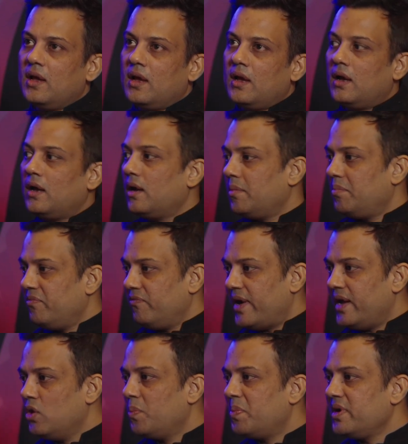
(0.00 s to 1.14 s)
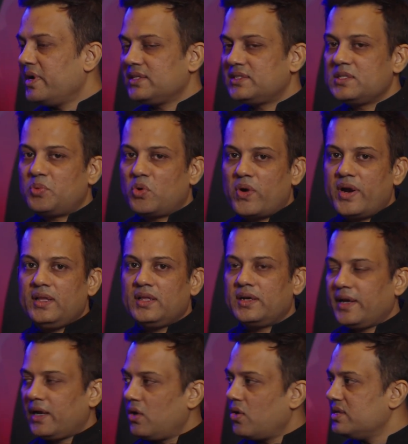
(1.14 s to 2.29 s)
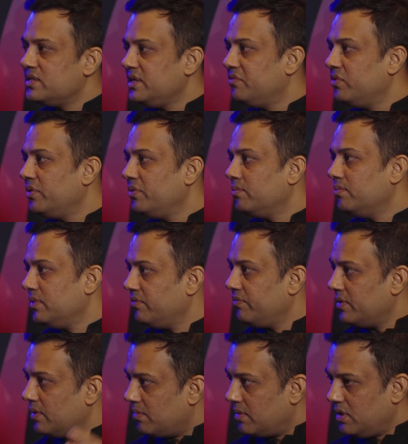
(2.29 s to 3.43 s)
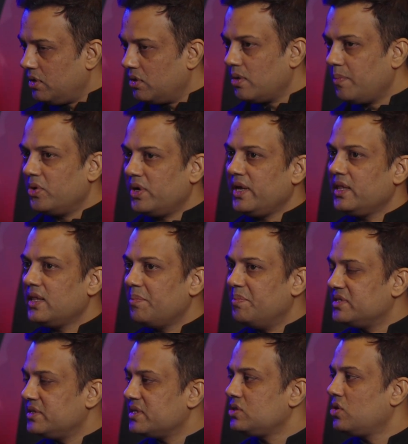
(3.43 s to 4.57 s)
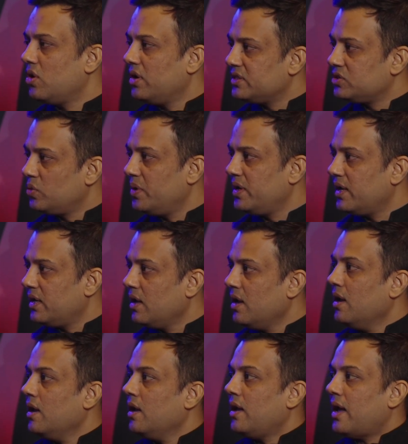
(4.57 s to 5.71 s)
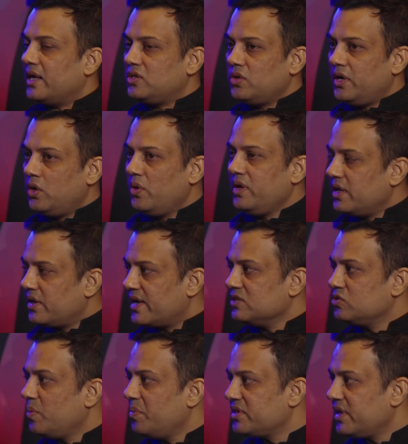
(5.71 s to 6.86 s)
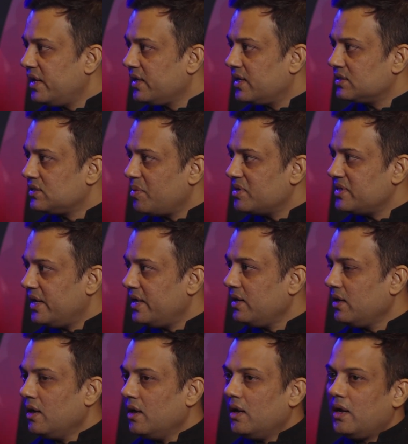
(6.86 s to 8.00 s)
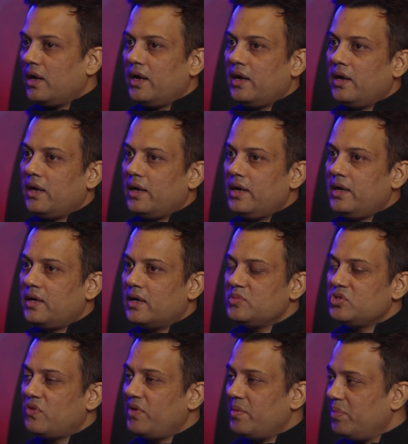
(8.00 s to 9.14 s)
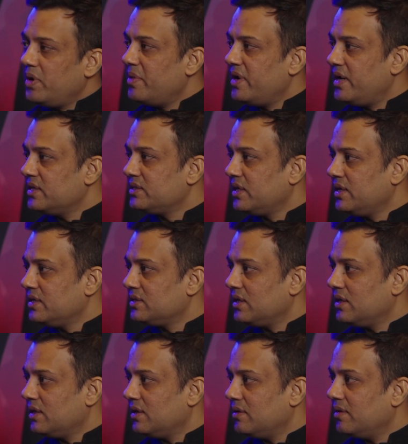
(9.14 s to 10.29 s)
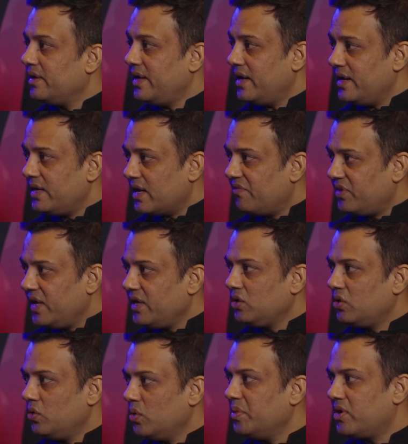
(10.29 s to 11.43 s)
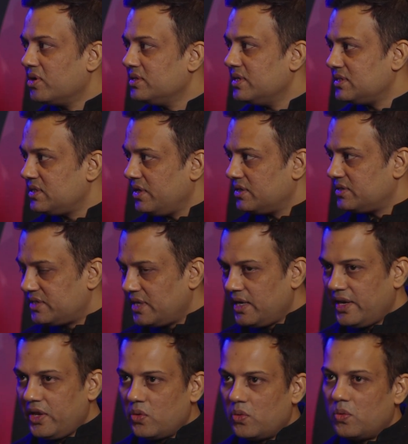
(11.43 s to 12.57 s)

While OpenText is providing the technology, we putting in the business knowledge to it and actually doing the transformation at customers end. In terms of implementation, is a really tough thing to do because it's still new.